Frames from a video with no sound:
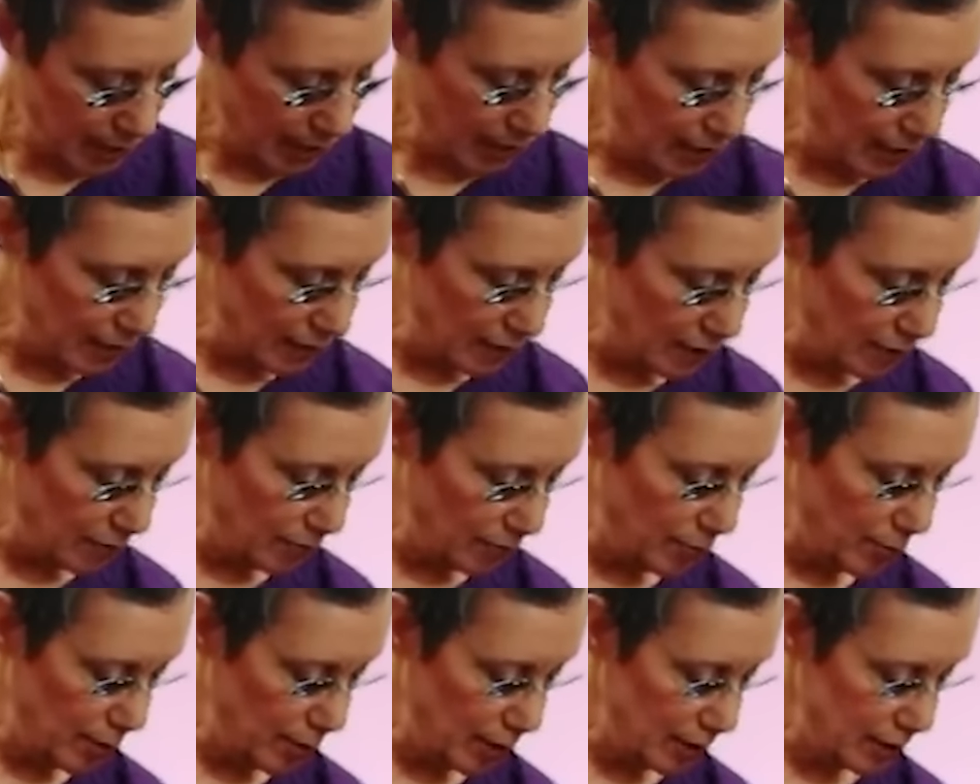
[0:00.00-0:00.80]
and the
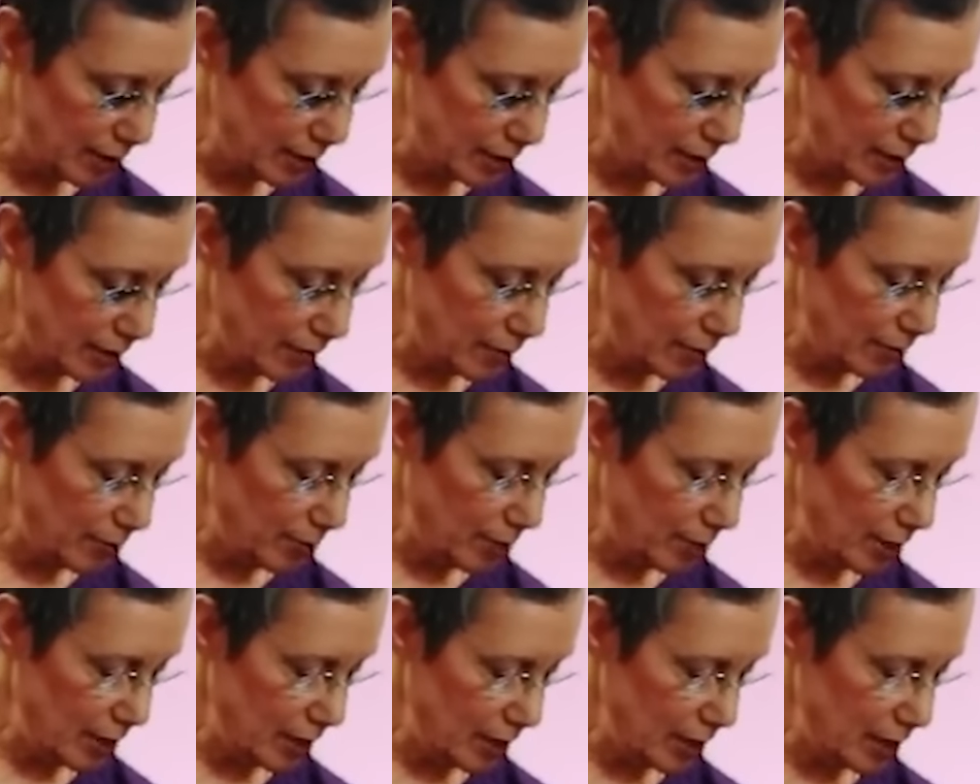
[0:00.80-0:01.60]
base of the
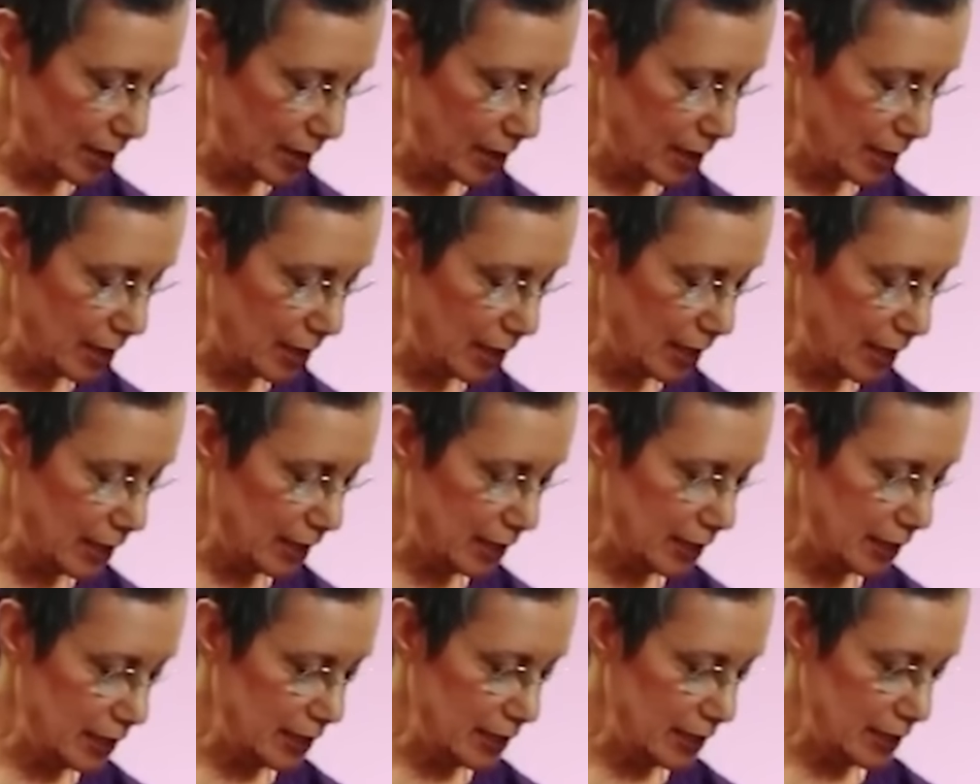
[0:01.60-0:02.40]
pinky
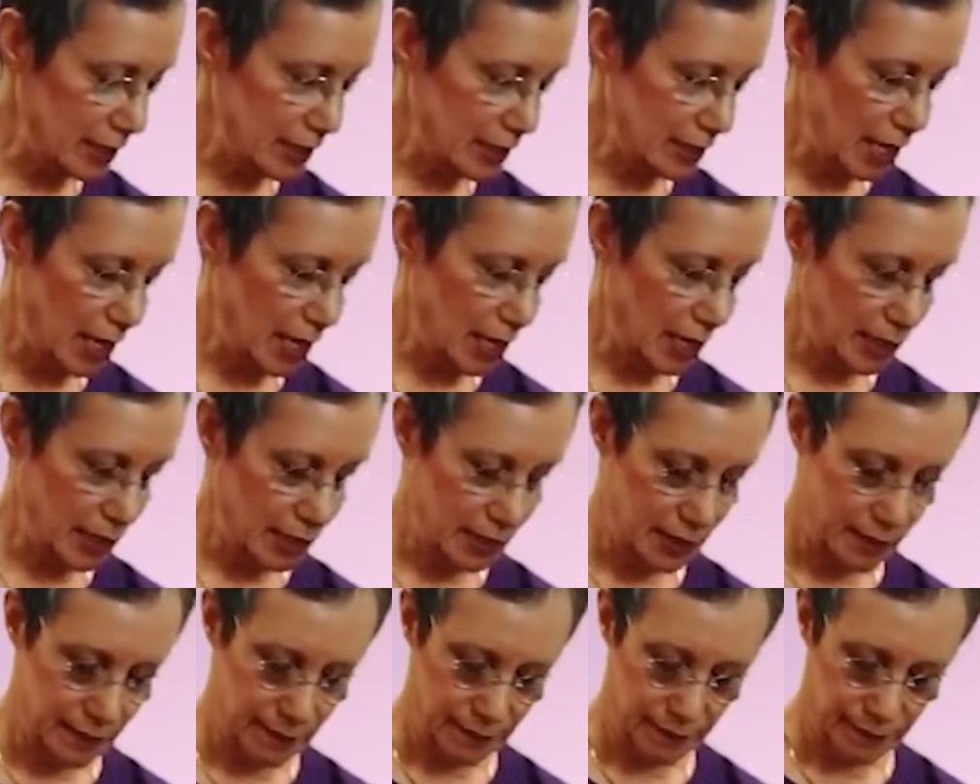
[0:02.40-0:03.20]
on this
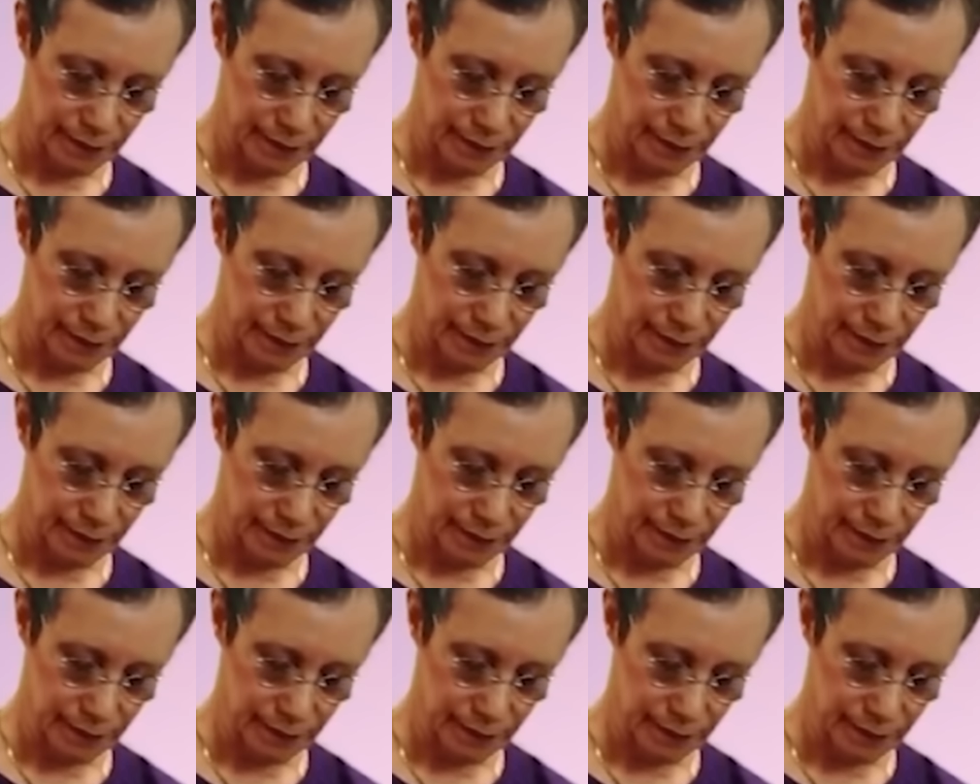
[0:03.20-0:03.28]
side.